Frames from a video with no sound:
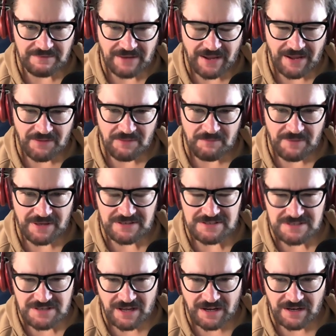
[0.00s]
how the Mets
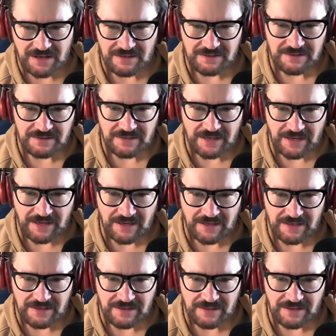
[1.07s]
suck and